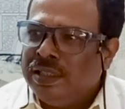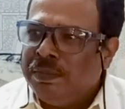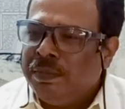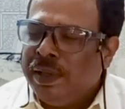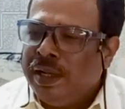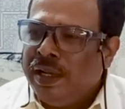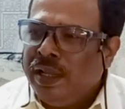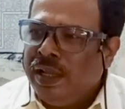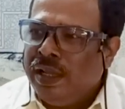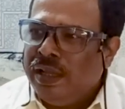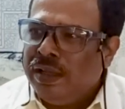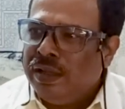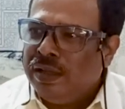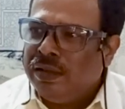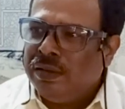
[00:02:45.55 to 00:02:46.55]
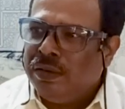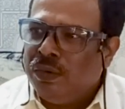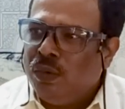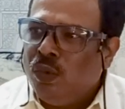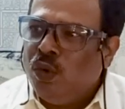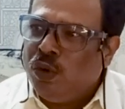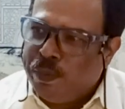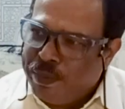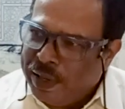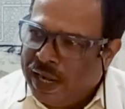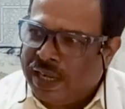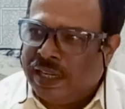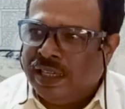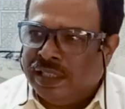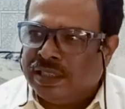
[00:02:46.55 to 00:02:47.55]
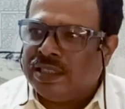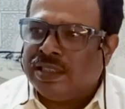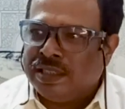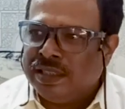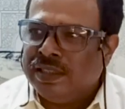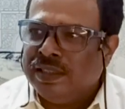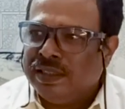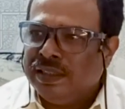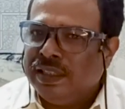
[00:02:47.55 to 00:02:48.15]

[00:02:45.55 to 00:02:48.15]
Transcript: a very good practice